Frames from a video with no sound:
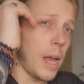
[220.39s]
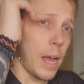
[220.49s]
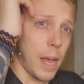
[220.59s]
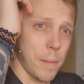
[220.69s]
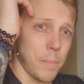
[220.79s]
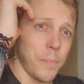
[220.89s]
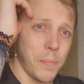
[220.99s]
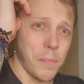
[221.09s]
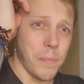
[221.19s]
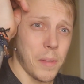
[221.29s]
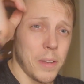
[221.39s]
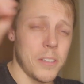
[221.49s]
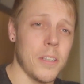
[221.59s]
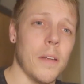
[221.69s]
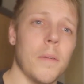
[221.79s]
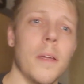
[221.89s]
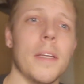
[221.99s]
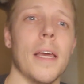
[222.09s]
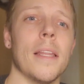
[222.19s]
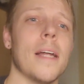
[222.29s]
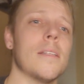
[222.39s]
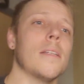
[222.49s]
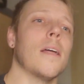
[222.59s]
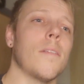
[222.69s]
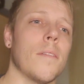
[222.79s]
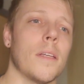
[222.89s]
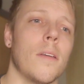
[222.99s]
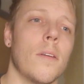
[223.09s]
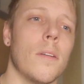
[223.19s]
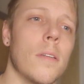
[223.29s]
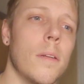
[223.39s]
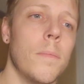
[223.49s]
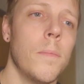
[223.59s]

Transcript: Um, so yeah, that's another thing you can do.